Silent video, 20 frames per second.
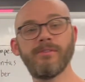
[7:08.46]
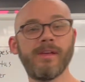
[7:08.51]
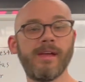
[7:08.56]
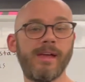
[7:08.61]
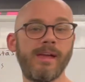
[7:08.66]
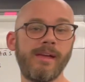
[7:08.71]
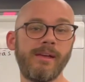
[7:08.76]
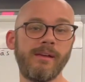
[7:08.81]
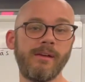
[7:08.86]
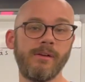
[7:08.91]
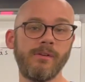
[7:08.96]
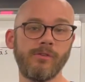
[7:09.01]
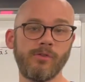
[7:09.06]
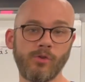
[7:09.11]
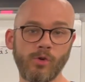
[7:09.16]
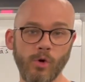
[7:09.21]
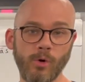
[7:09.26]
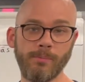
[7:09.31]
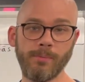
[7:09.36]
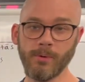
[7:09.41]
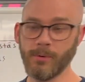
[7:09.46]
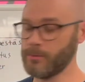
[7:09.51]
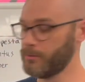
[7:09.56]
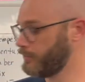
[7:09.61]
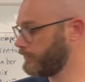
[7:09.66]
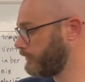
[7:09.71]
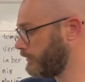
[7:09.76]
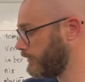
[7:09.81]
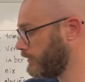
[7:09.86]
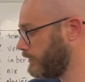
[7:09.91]
a
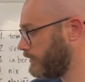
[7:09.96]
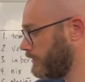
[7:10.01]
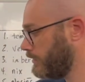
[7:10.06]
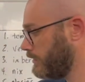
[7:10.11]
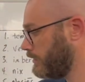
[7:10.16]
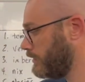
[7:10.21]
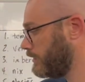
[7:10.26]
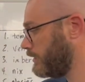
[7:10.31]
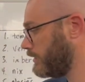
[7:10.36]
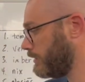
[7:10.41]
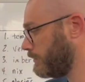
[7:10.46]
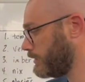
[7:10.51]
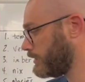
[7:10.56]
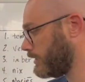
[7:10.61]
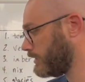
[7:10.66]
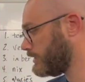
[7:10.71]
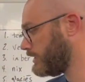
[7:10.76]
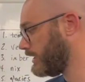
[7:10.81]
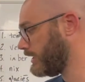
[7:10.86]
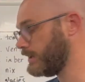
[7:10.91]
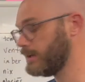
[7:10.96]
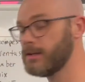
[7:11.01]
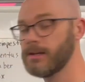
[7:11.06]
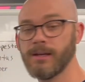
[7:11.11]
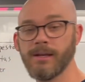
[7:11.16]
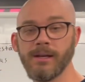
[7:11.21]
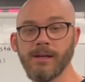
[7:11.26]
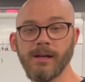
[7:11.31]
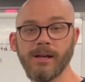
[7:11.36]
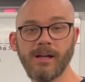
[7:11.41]
scopulus. Number 13,
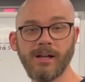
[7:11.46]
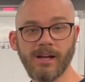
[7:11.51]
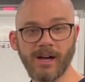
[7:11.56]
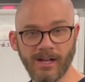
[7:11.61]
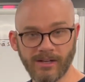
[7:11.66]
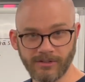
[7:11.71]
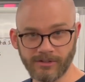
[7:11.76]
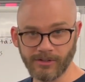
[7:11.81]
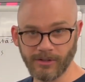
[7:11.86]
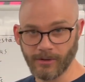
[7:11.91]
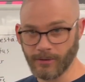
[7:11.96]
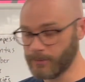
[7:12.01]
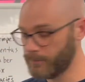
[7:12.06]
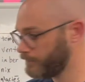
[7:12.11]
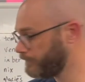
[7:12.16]
canto.